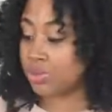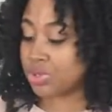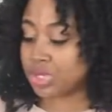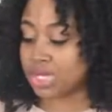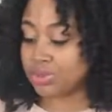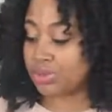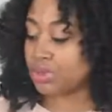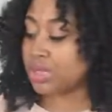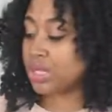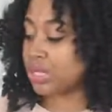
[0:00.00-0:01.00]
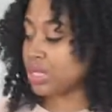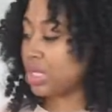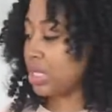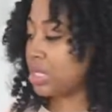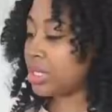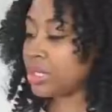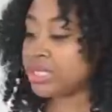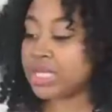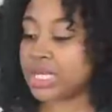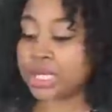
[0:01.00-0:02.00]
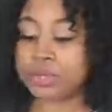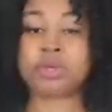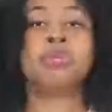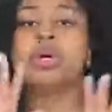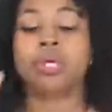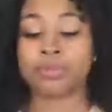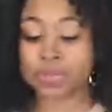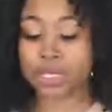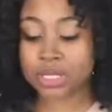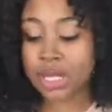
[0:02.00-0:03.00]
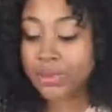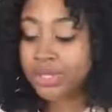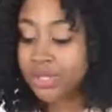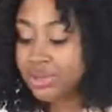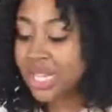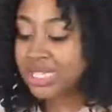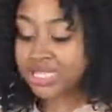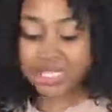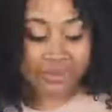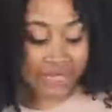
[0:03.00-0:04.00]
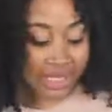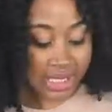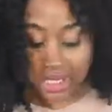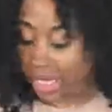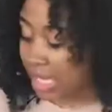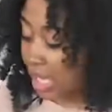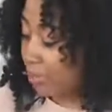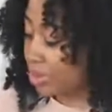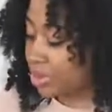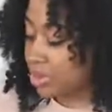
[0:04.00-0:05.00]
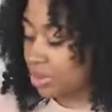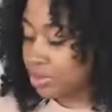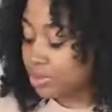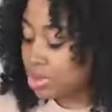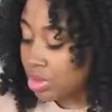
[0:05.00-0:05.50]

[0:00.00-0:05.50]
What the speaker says: Usually I'm doing this near the sink area, but because I want you guys to see everything, I'm going to show you.